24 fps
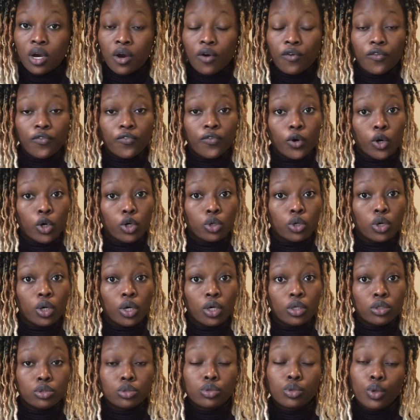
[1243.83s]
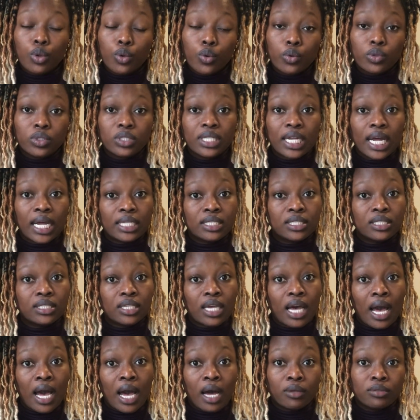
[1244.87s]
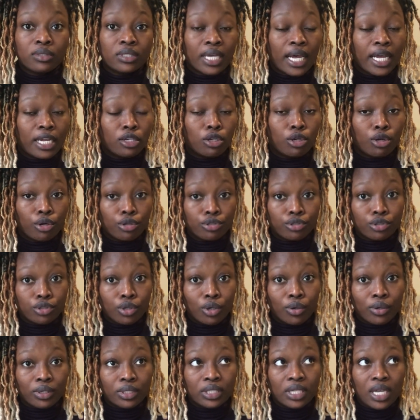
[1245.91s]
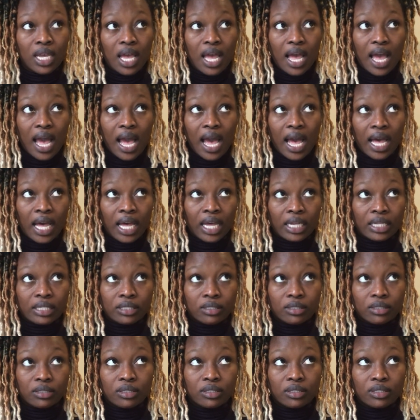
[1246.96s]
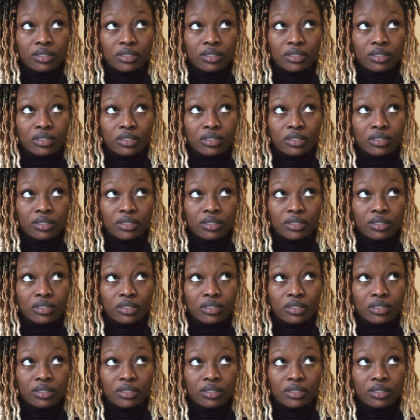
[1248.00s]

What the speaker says: for schools that are outside London, and